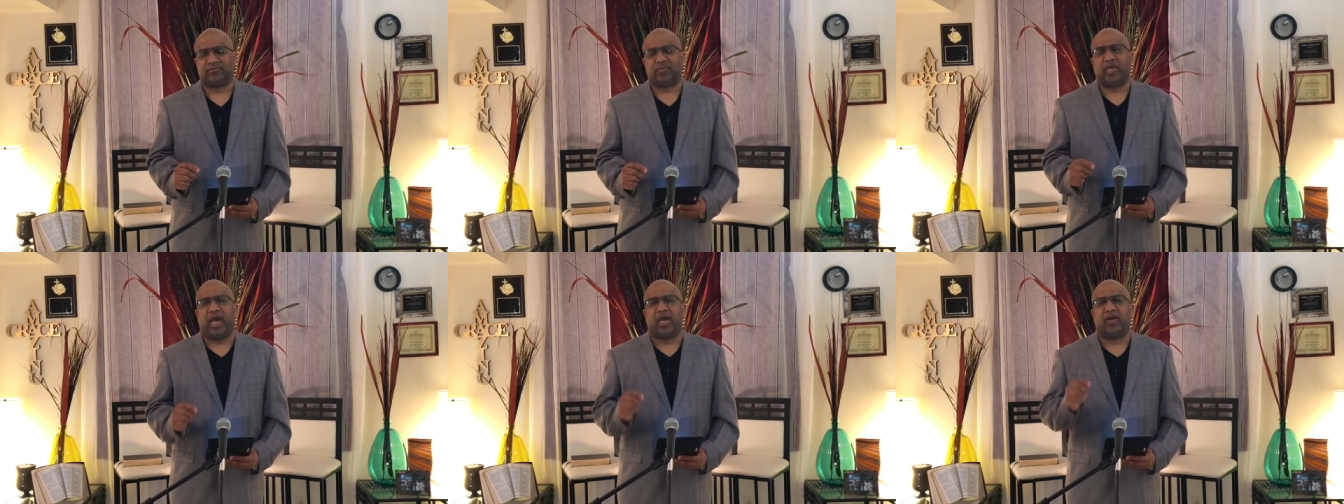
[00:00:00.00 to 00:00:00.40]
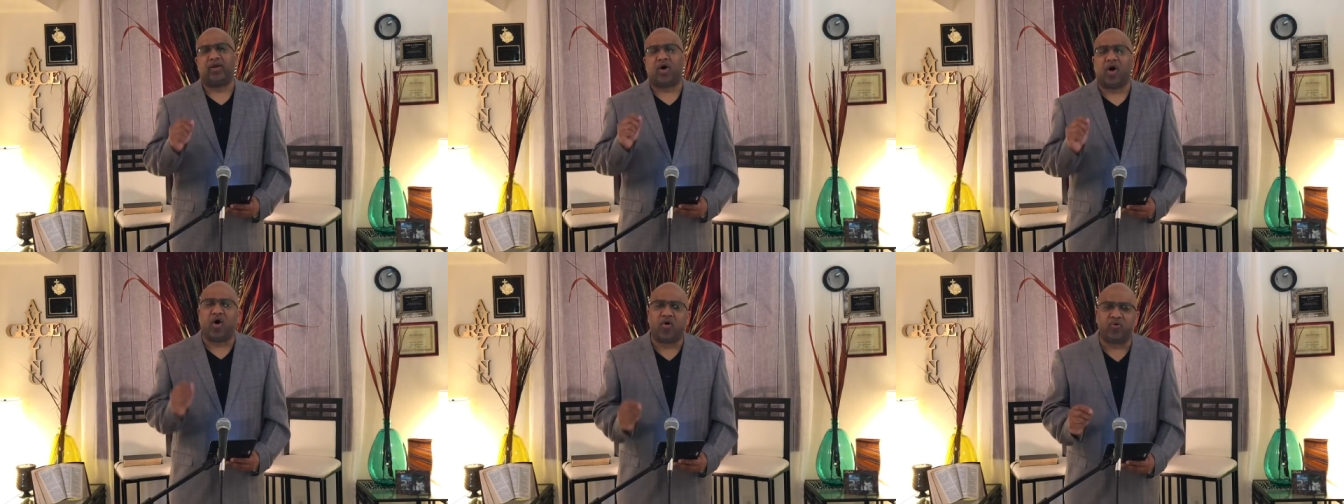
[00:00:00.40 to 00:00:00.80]
and
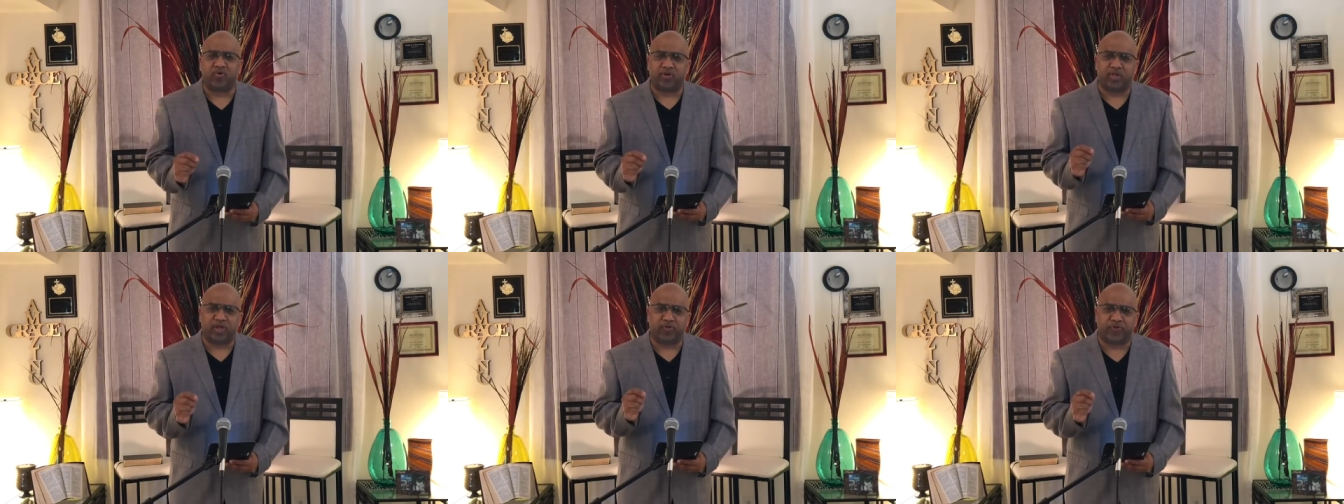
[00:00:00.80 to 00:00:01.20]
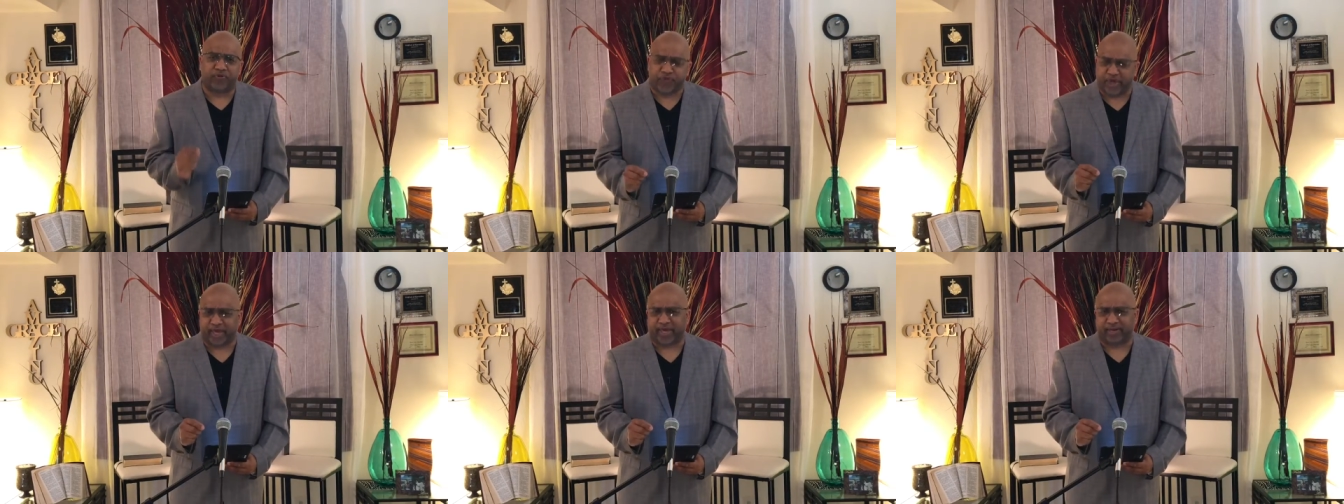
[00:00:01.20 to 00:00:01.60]
only
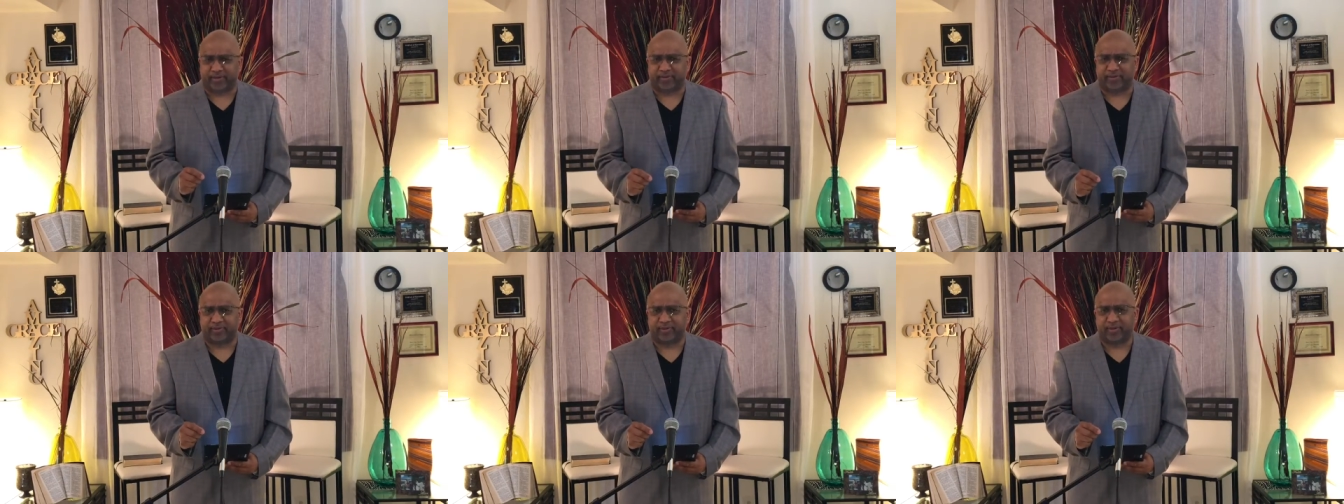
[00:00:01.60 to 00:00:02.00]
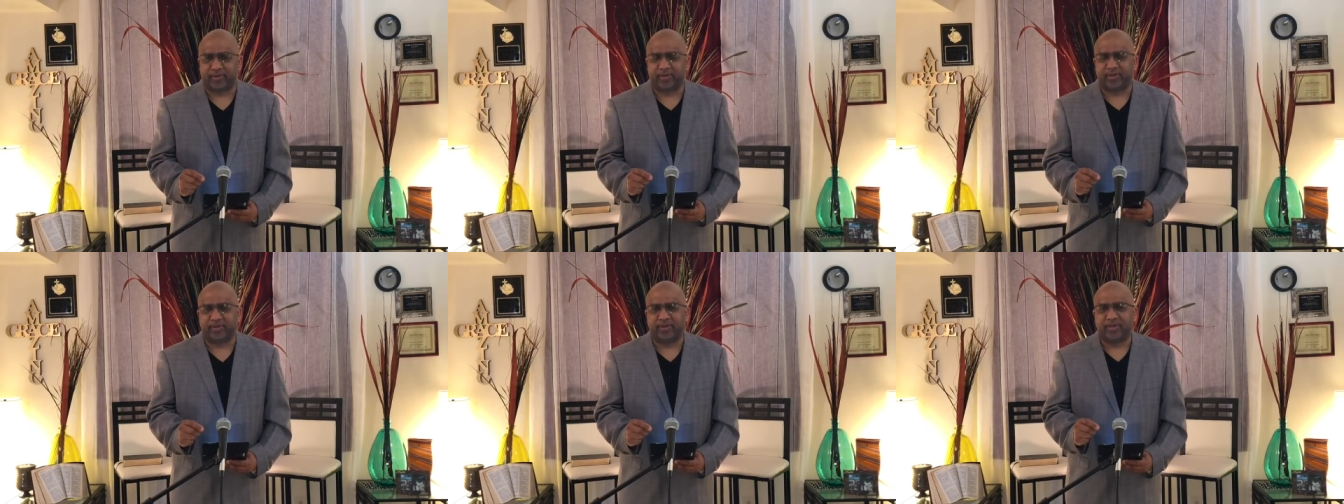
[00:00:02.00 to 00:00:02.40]
then
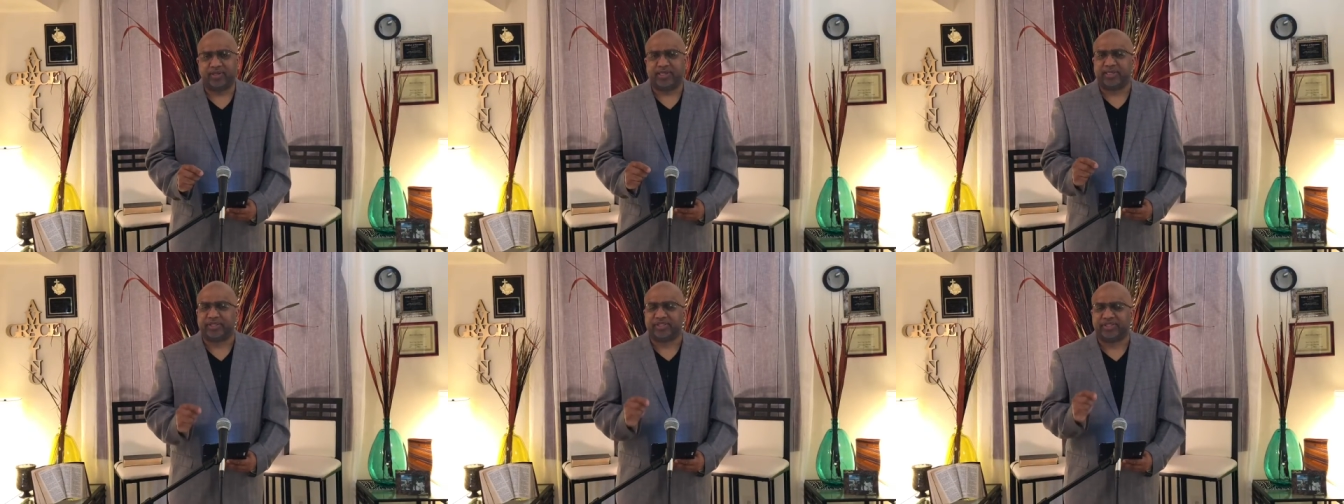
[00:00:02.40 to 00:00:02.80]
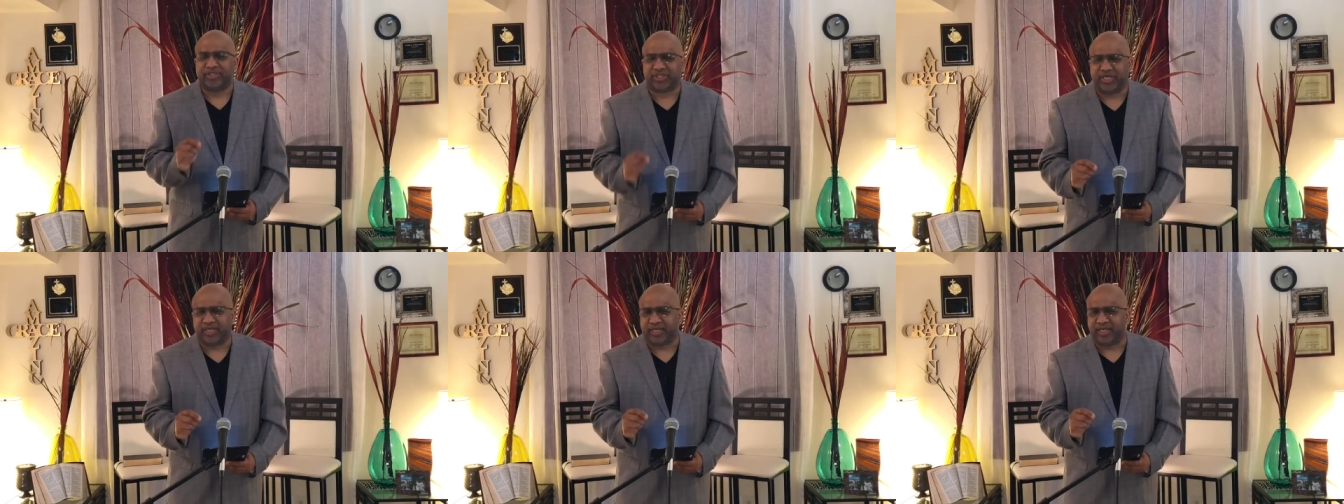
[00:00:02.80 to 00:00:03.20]

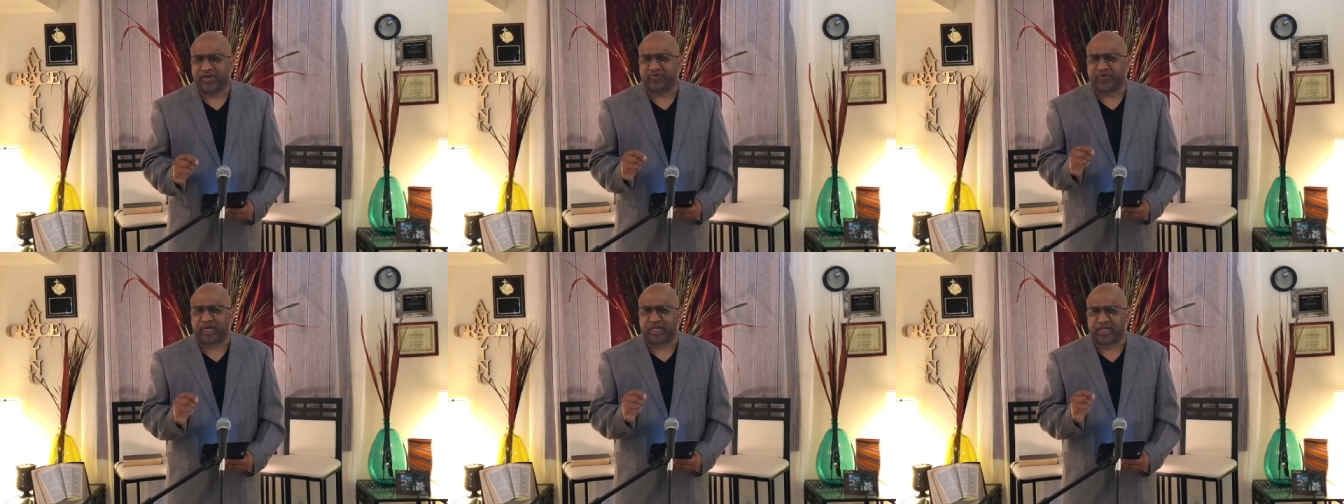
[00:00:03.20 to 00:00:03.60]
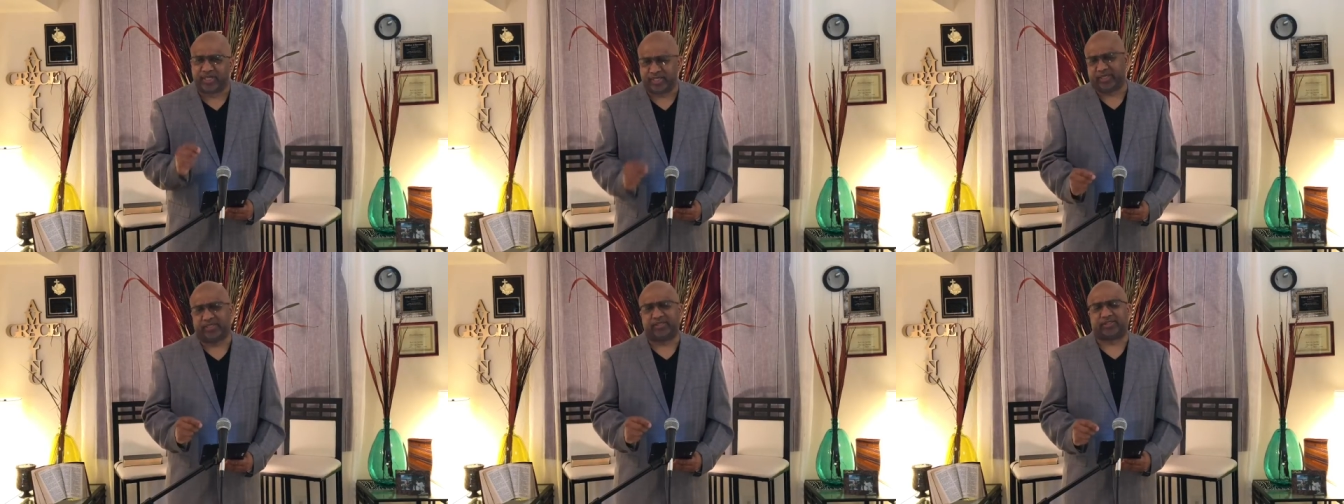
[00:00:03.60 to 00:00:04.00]
did he
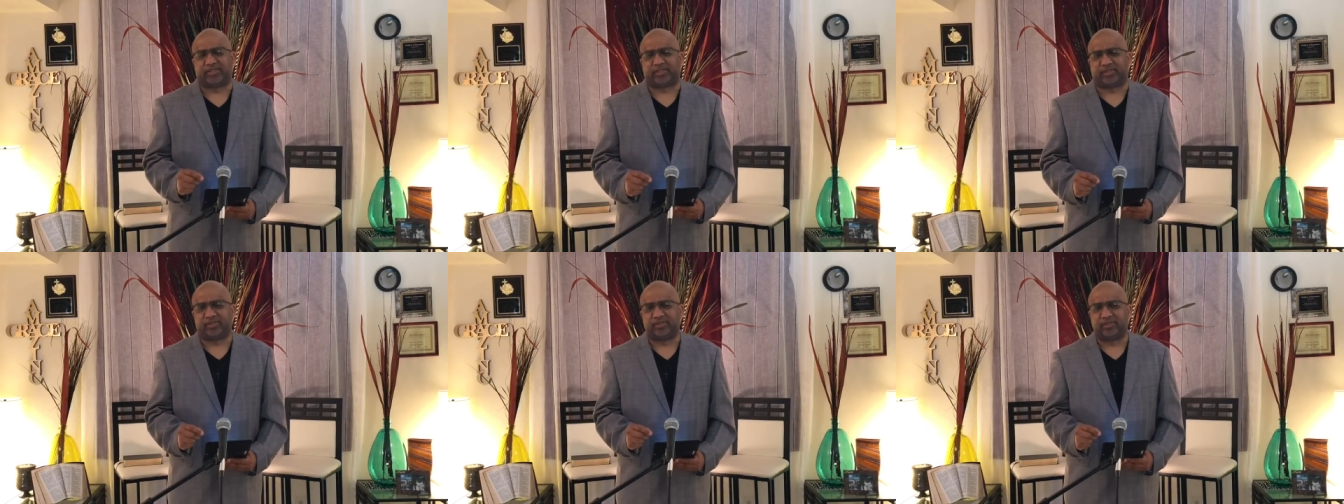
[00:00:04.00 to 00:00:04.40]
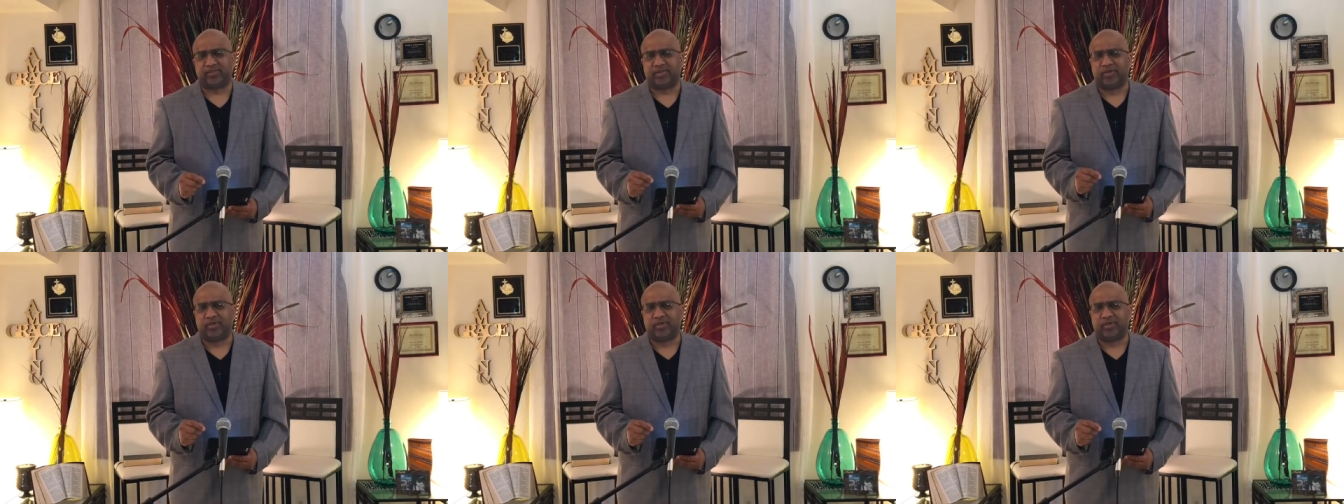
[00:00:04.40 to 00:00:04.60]
release